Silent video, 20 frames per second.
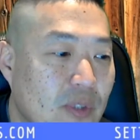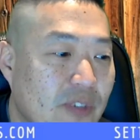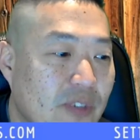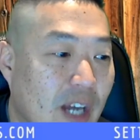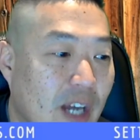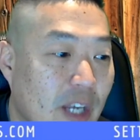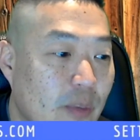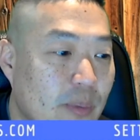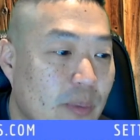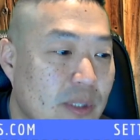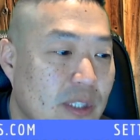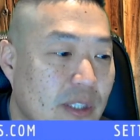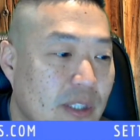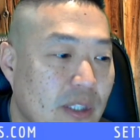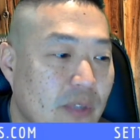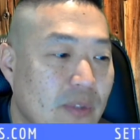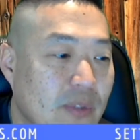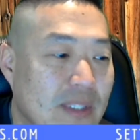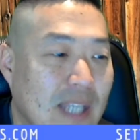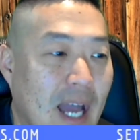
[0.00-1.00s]
valuable to
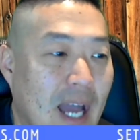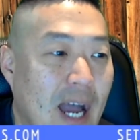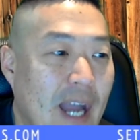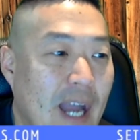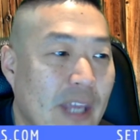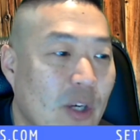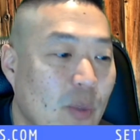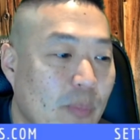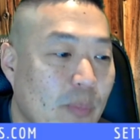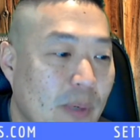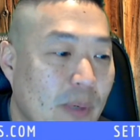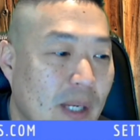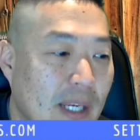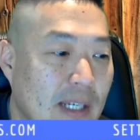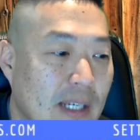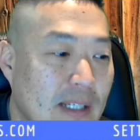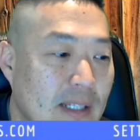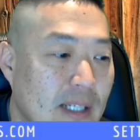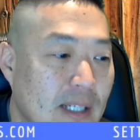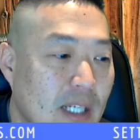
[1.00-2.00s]
you, it was
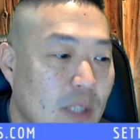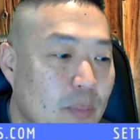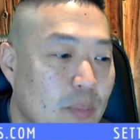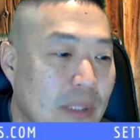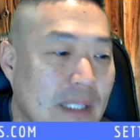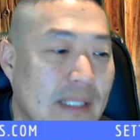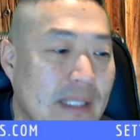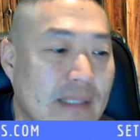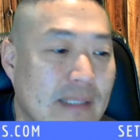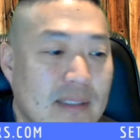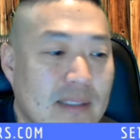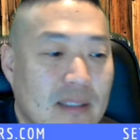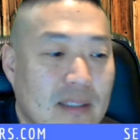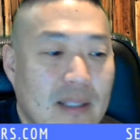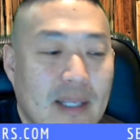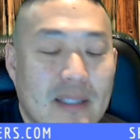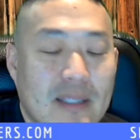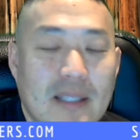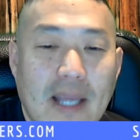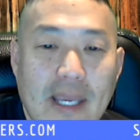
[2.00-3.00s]
eye-opening, please
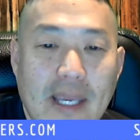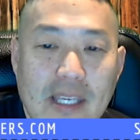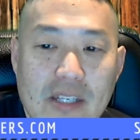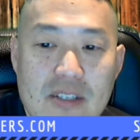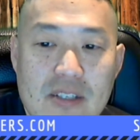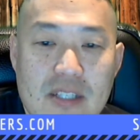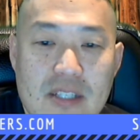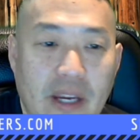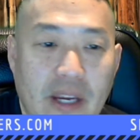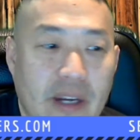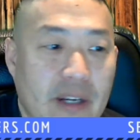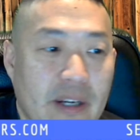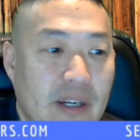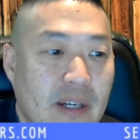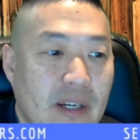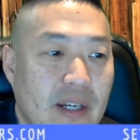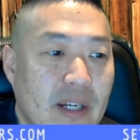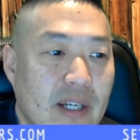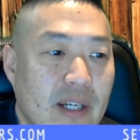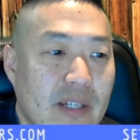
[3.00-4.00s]
click like and share
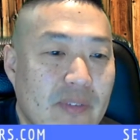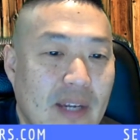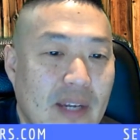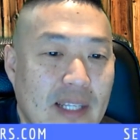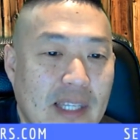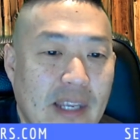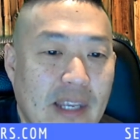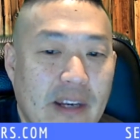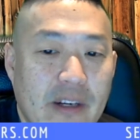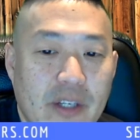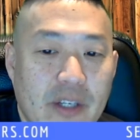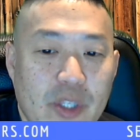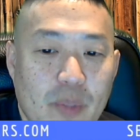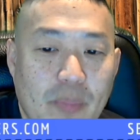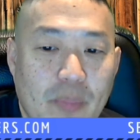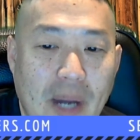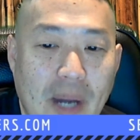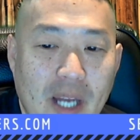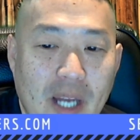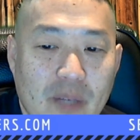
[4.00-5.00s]
right there on the
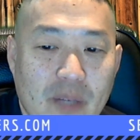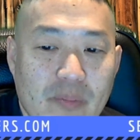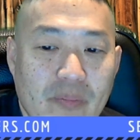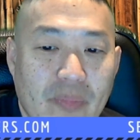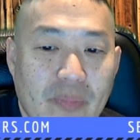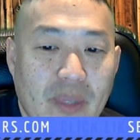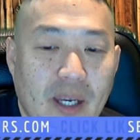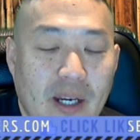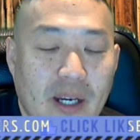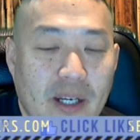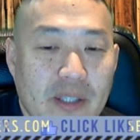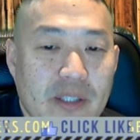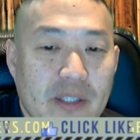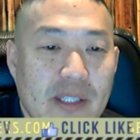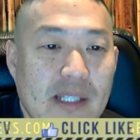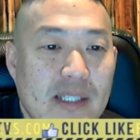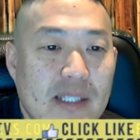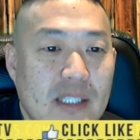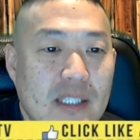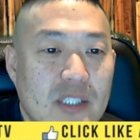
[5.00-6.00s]
bottom
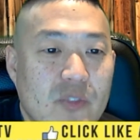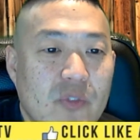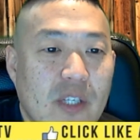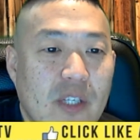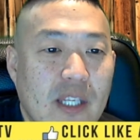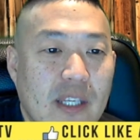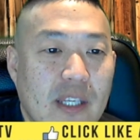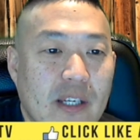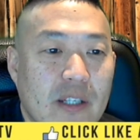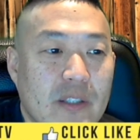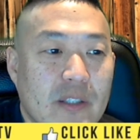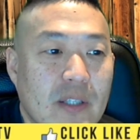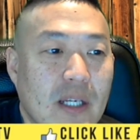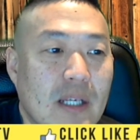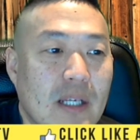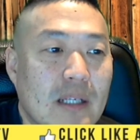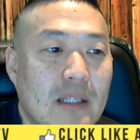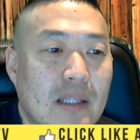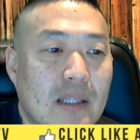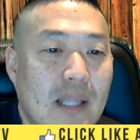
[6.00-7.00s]
underneath this video.
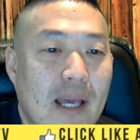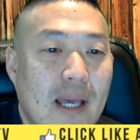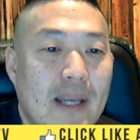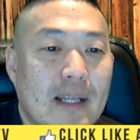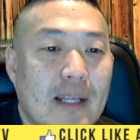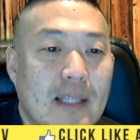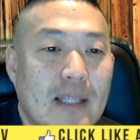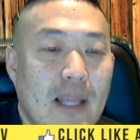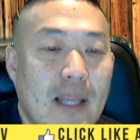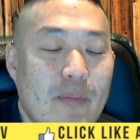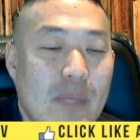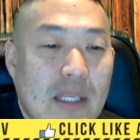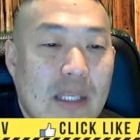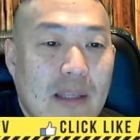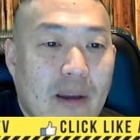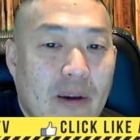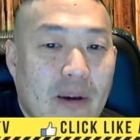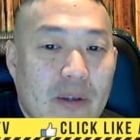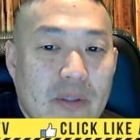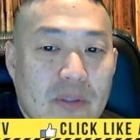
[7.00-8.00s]
Let me
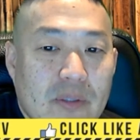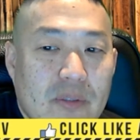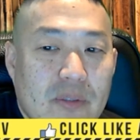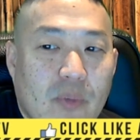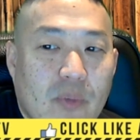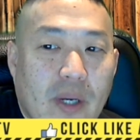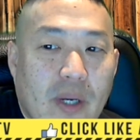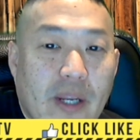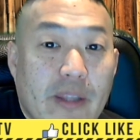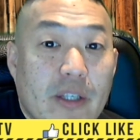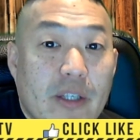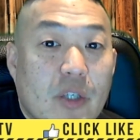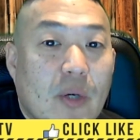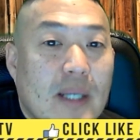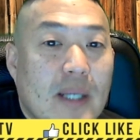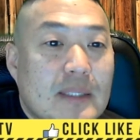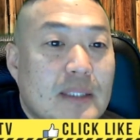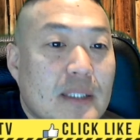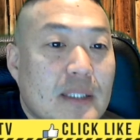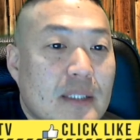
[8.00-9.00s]
know what other
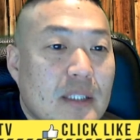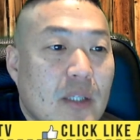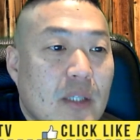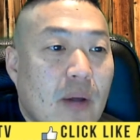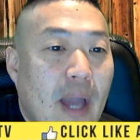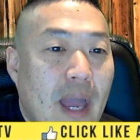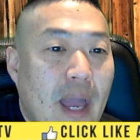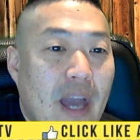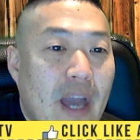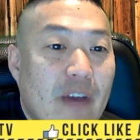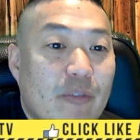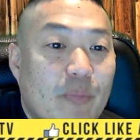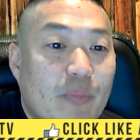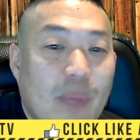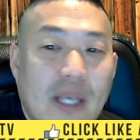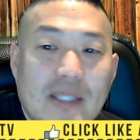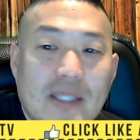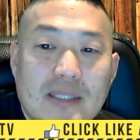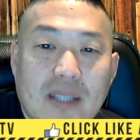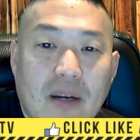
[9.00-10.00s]
questions you have
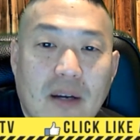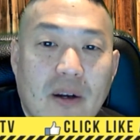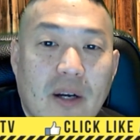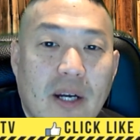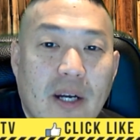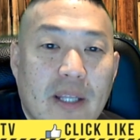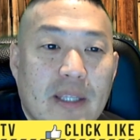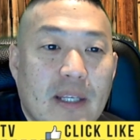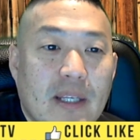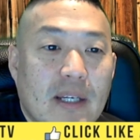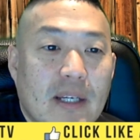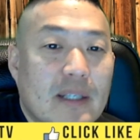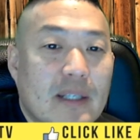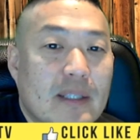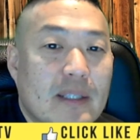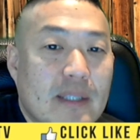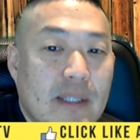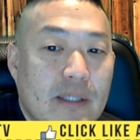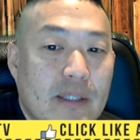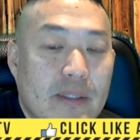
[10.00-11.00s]
based on,
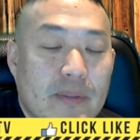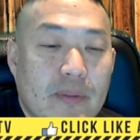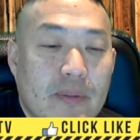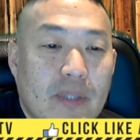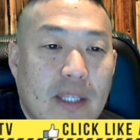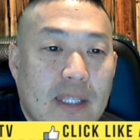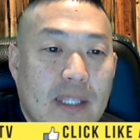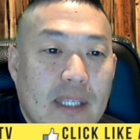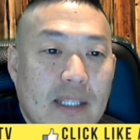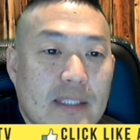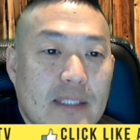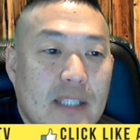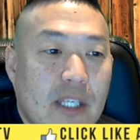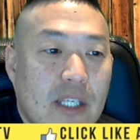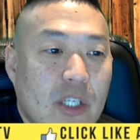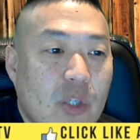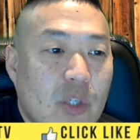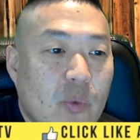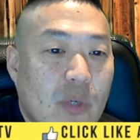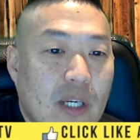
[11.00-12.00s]
you know, the things that
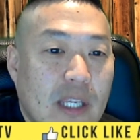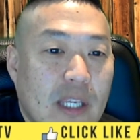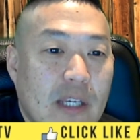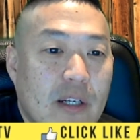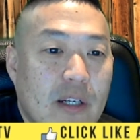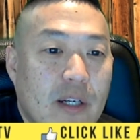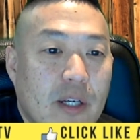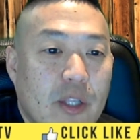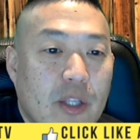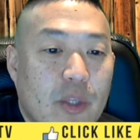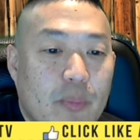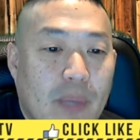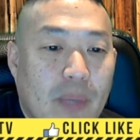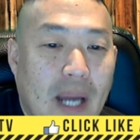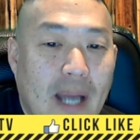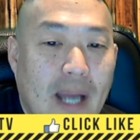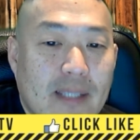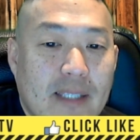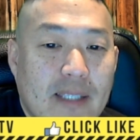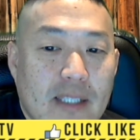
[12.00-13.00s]
you're working on other
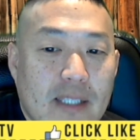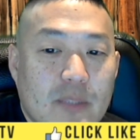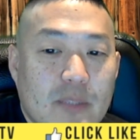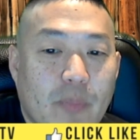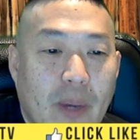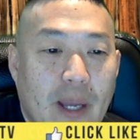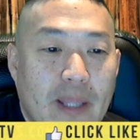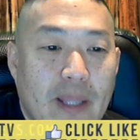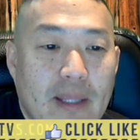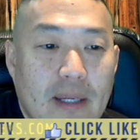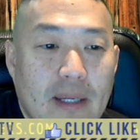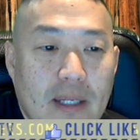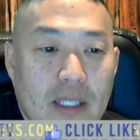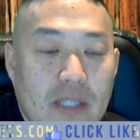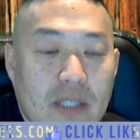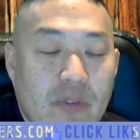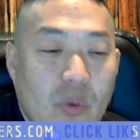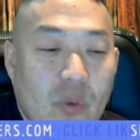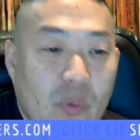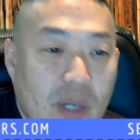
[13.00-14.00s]
projects. But
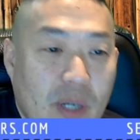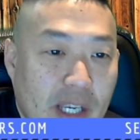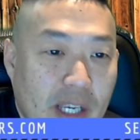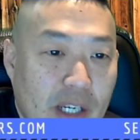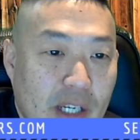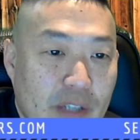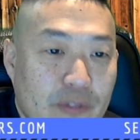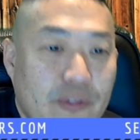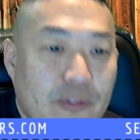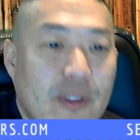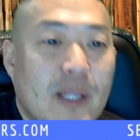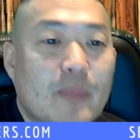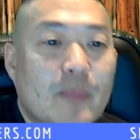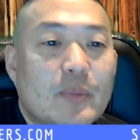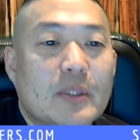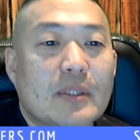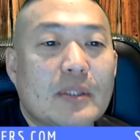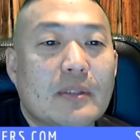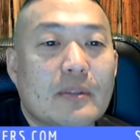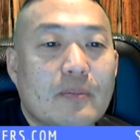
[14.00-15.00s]
you're working on
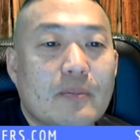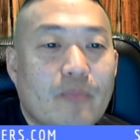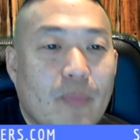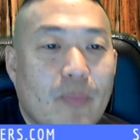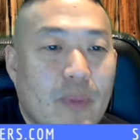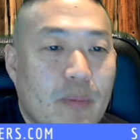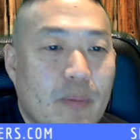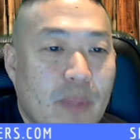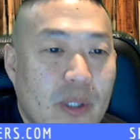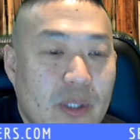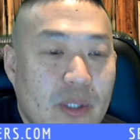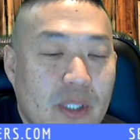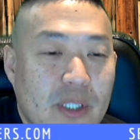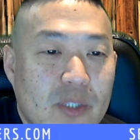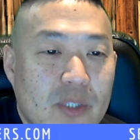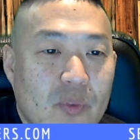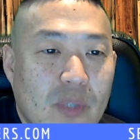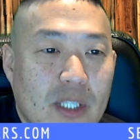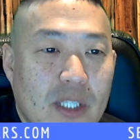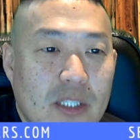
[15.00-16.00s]
flips,
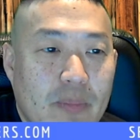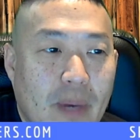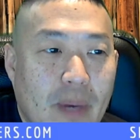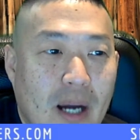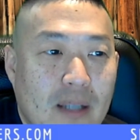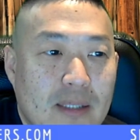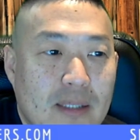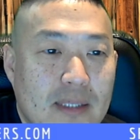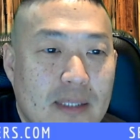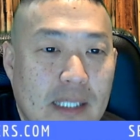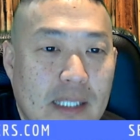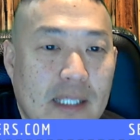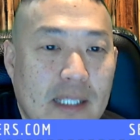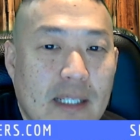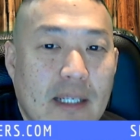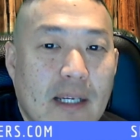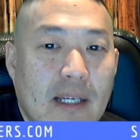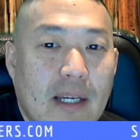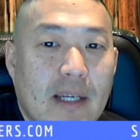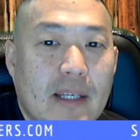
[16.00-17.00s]
builder's risk policy,
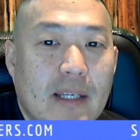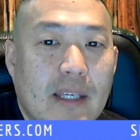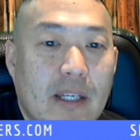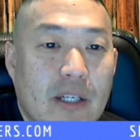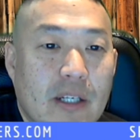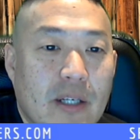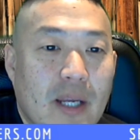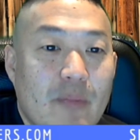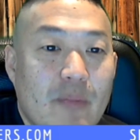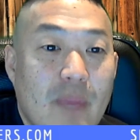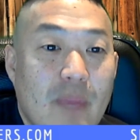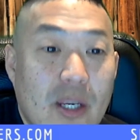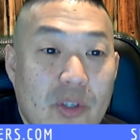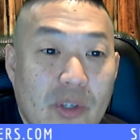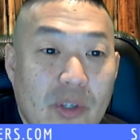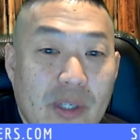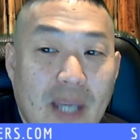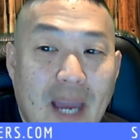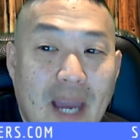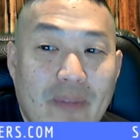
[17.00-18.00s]
you know, and make
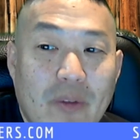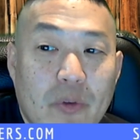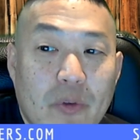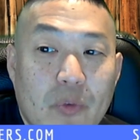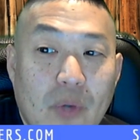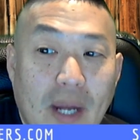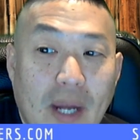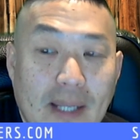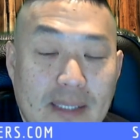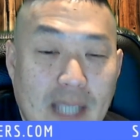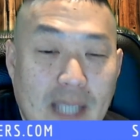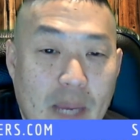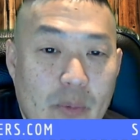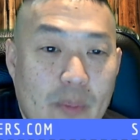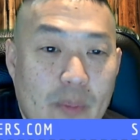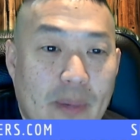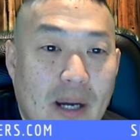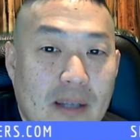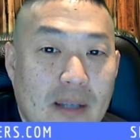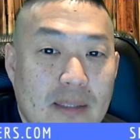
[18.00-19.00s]
sure you have the right type
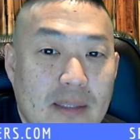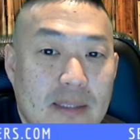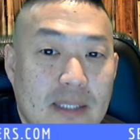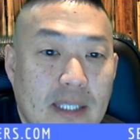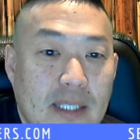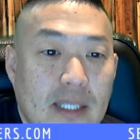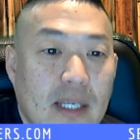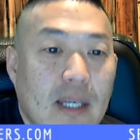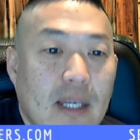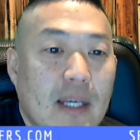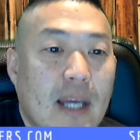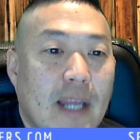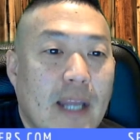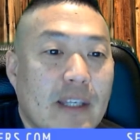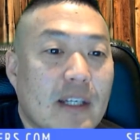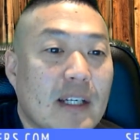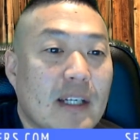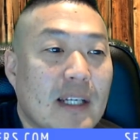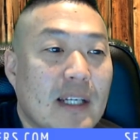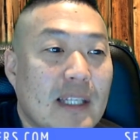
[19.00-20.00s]
of policy.
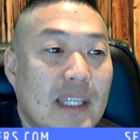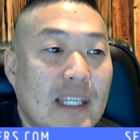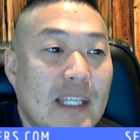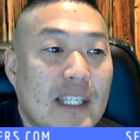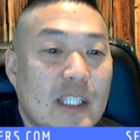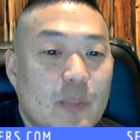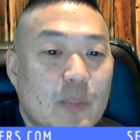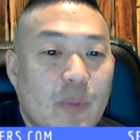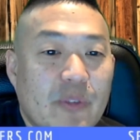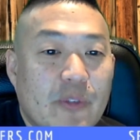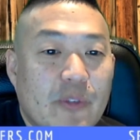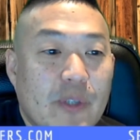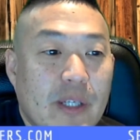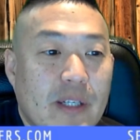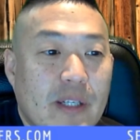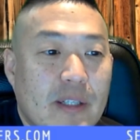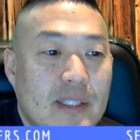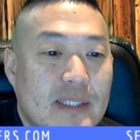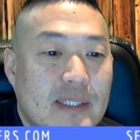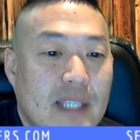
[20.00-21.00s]
And you're going to need this before
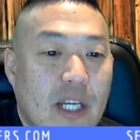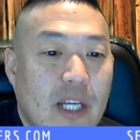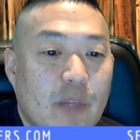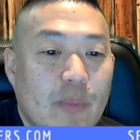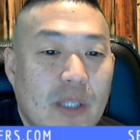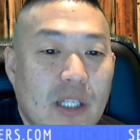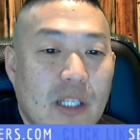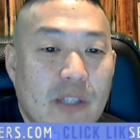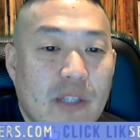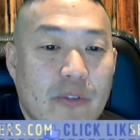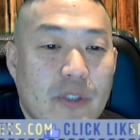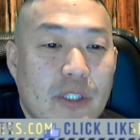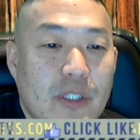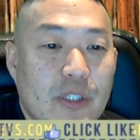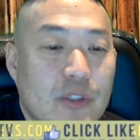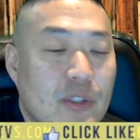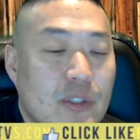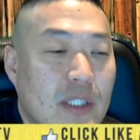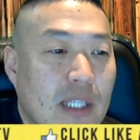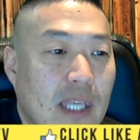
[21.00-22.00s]
you go to settlement if you're
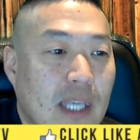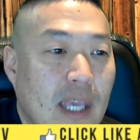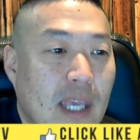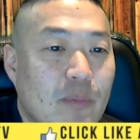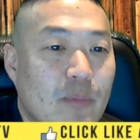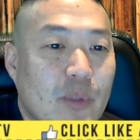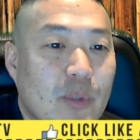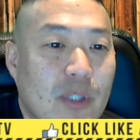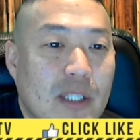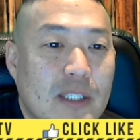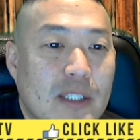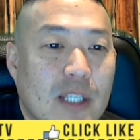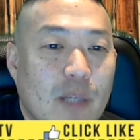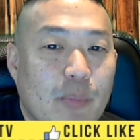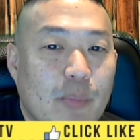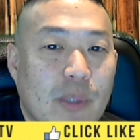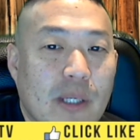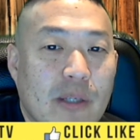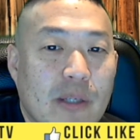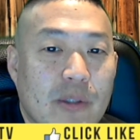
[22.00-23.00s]
using a mortgage
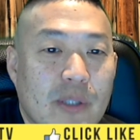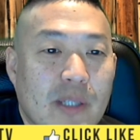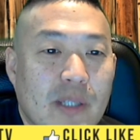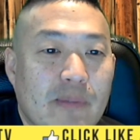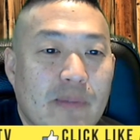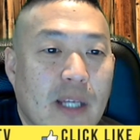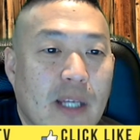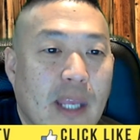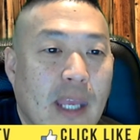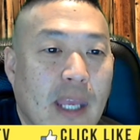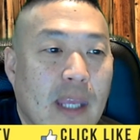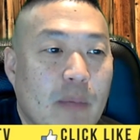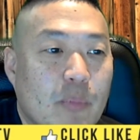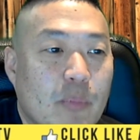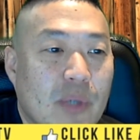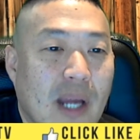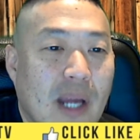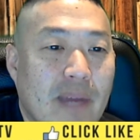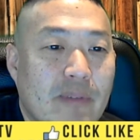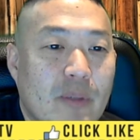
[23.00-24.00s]
company or even a
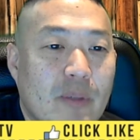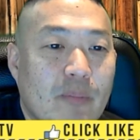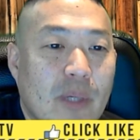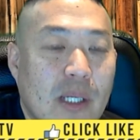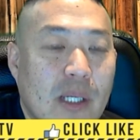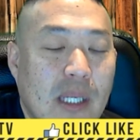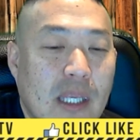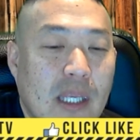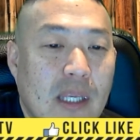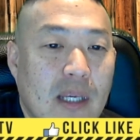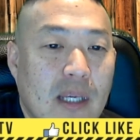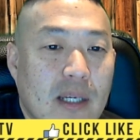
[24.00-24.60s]
private money